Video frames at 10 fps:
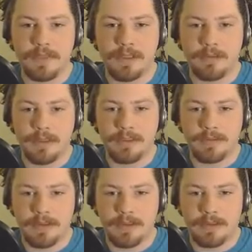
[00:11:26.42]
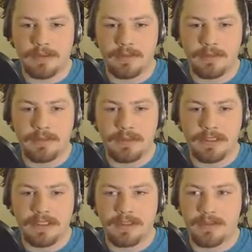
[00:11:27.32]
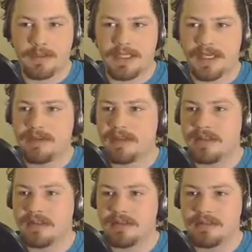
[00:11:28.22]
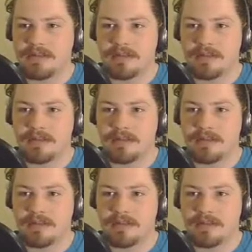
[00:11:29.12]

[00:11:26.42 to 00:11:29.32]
Alright, where's our... Is that... Did we get everything?